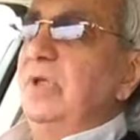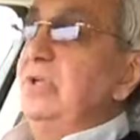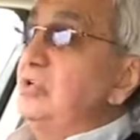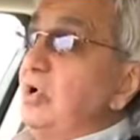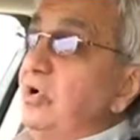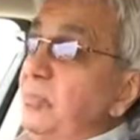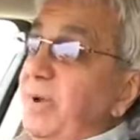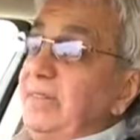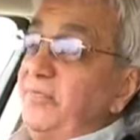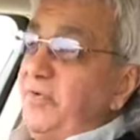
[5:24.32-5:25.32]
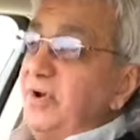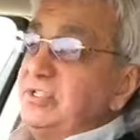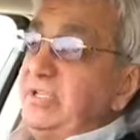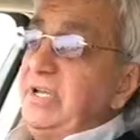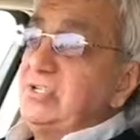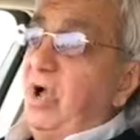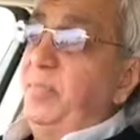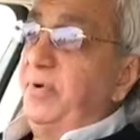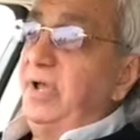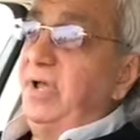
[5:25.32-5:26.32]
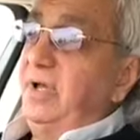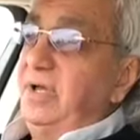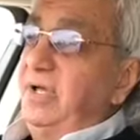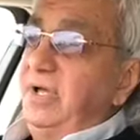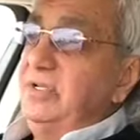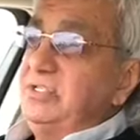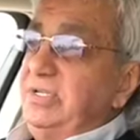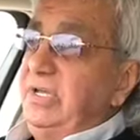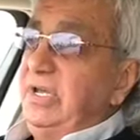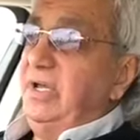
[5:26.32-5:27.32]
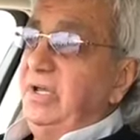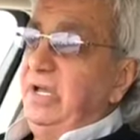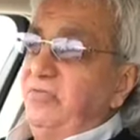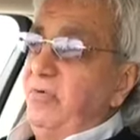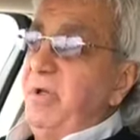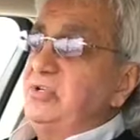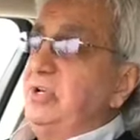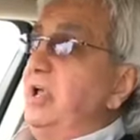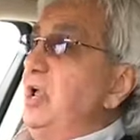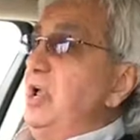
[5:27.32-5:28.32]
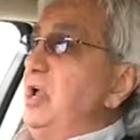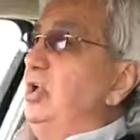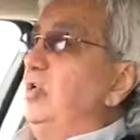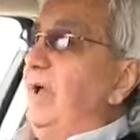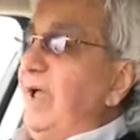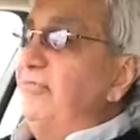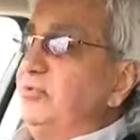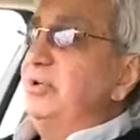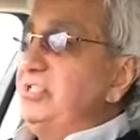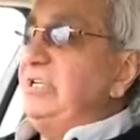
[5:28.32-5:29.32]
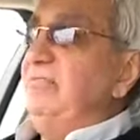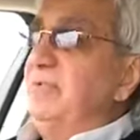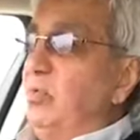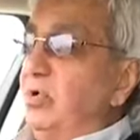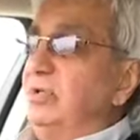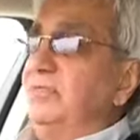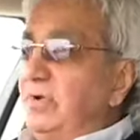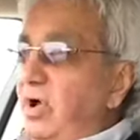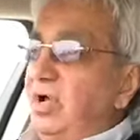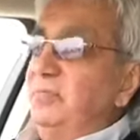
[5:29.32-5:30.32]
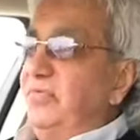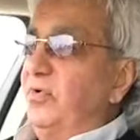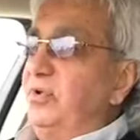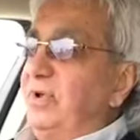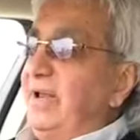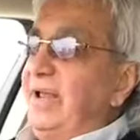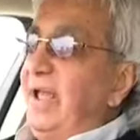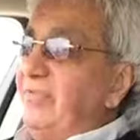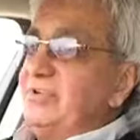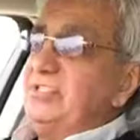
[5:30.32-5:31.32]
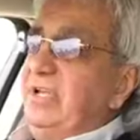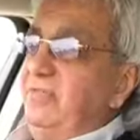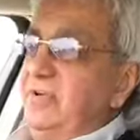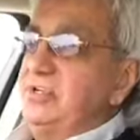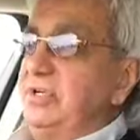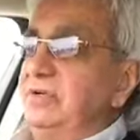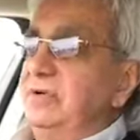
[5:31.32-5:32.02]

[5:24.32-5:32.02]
So, but the first key is, opera- uh, is the uh, information. You have to receive the word of God before you can ever see a vision.